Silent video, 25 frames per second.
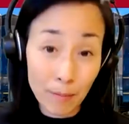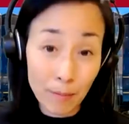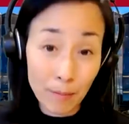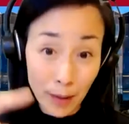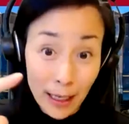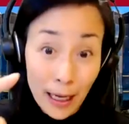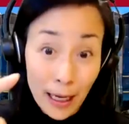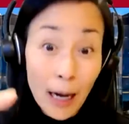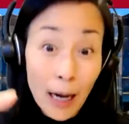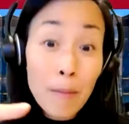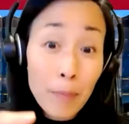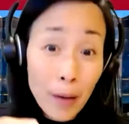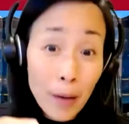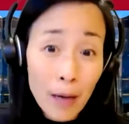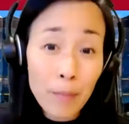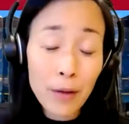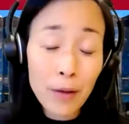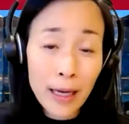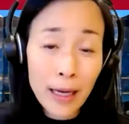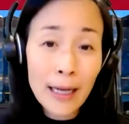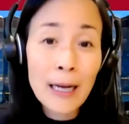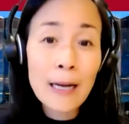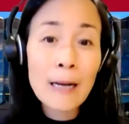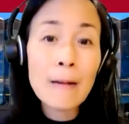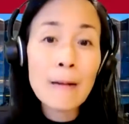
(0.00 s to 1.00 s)
become
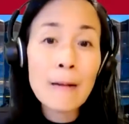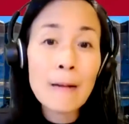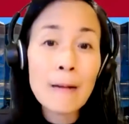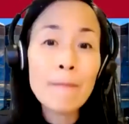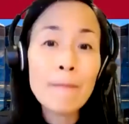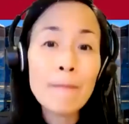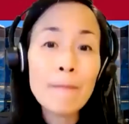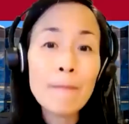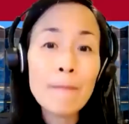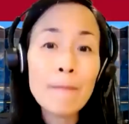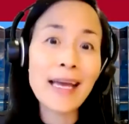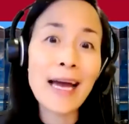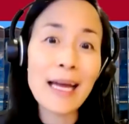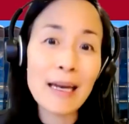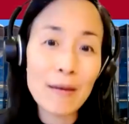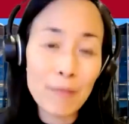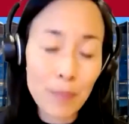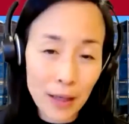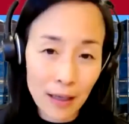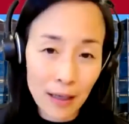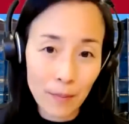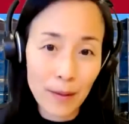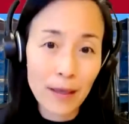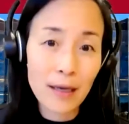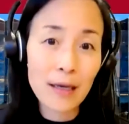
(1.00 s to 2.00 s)
public might
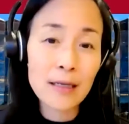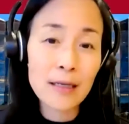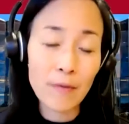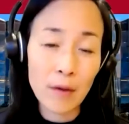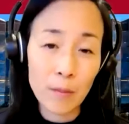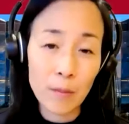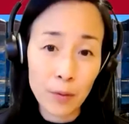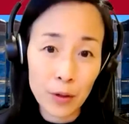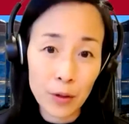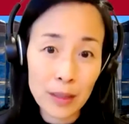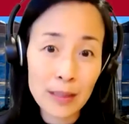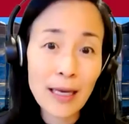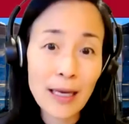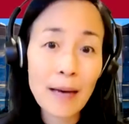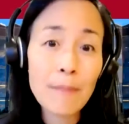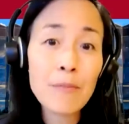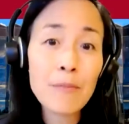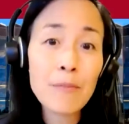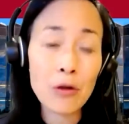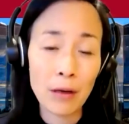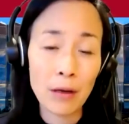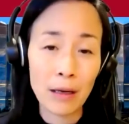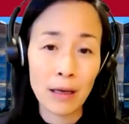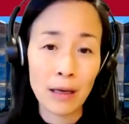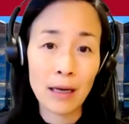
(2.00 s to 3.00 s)
again be because of a
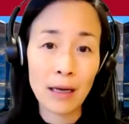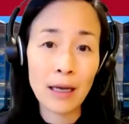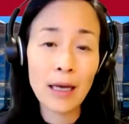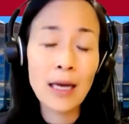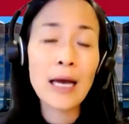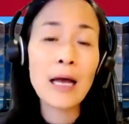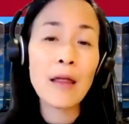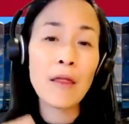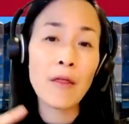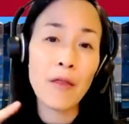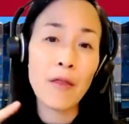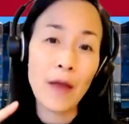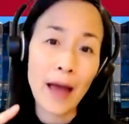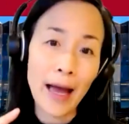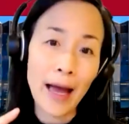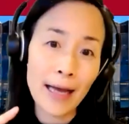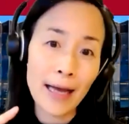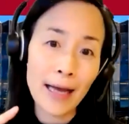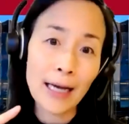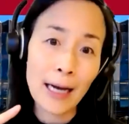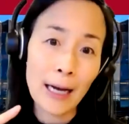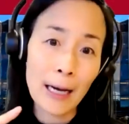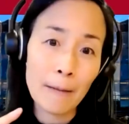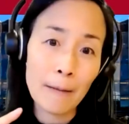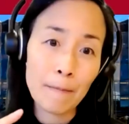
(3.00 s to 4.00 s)
perception
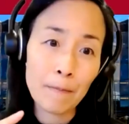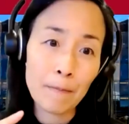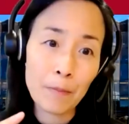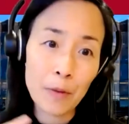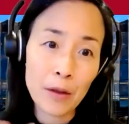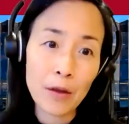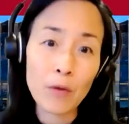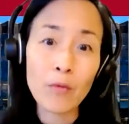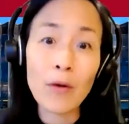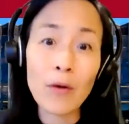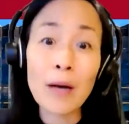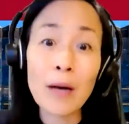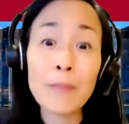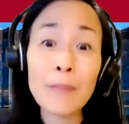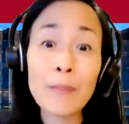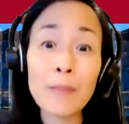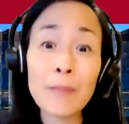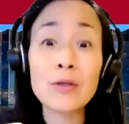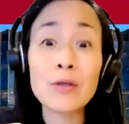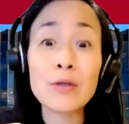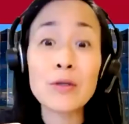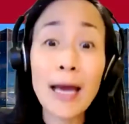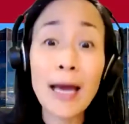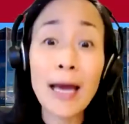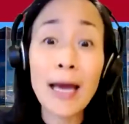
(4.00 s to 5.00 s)
that the
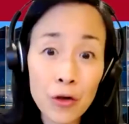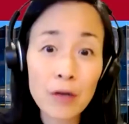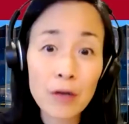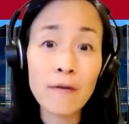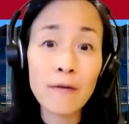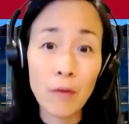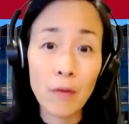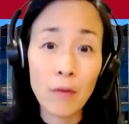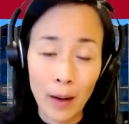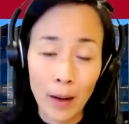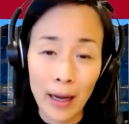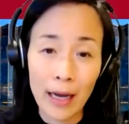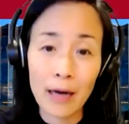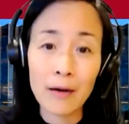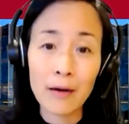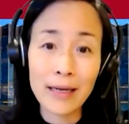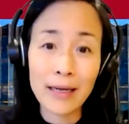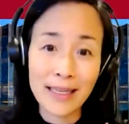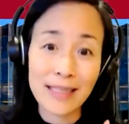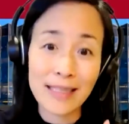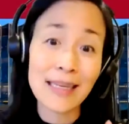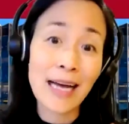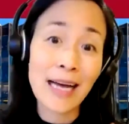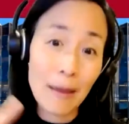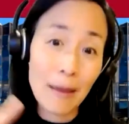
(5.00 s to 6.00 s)
reputation of OIRA is
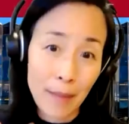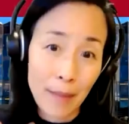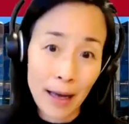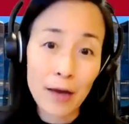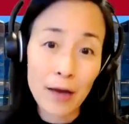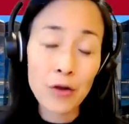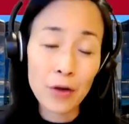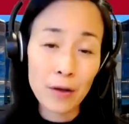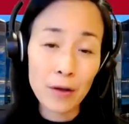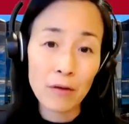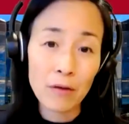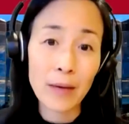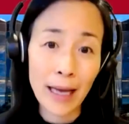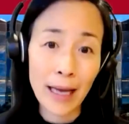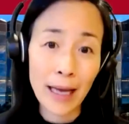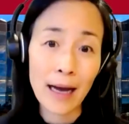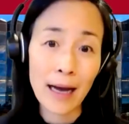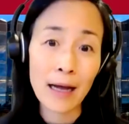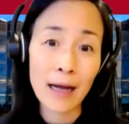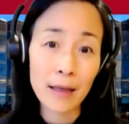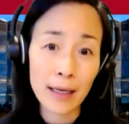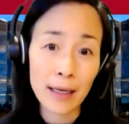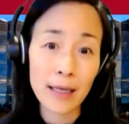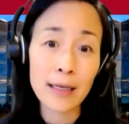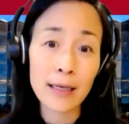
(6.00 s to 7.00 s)
not matching the
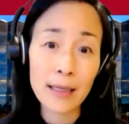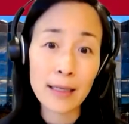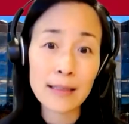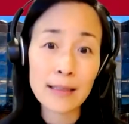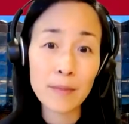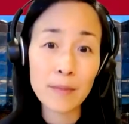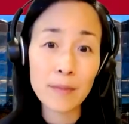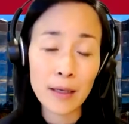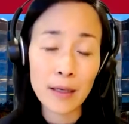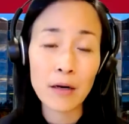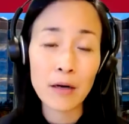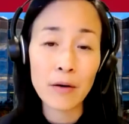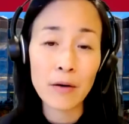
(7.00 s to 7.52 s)
reality and needs to be